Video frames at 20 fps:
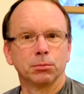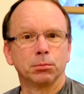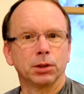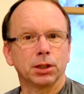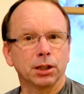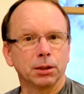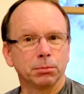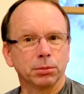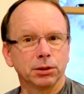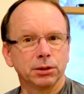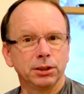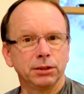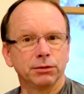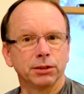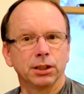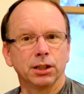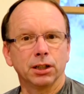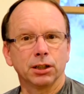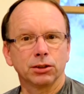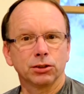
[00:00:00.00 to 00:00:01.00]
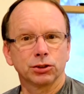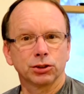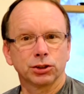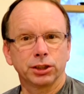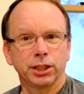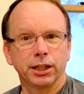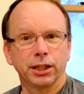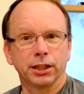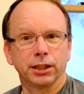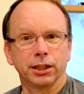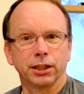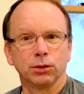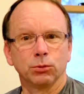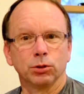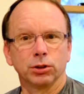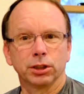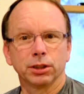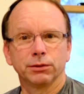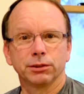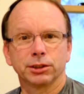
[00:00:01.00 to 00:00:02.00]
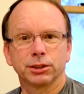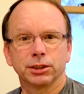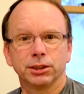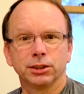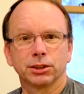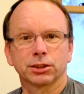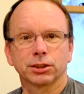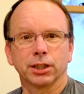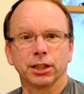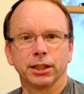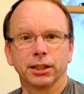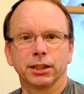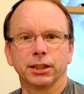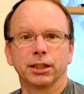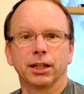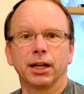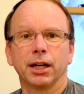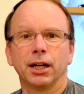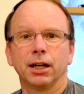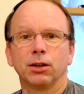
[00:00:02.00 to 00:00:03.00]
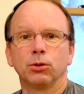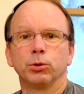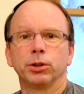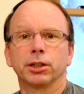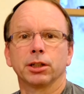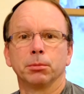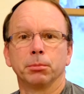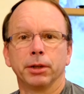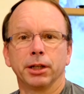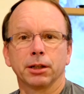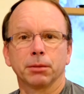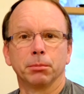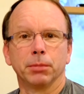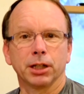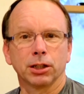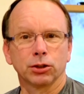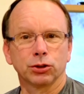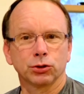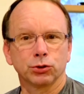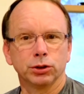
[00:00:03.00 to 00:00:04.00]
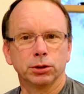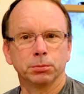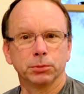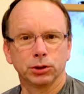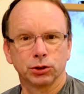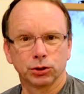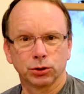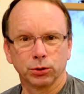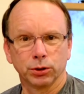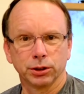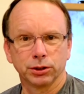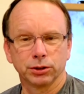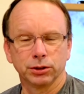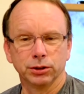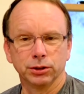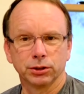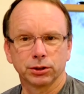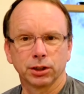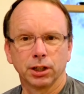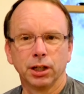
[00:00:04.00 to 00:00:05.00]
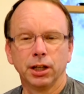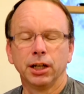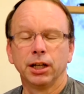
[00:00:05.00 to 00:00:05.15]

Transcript: but I believe that understanding will give us insight into how we can make better treatment choices,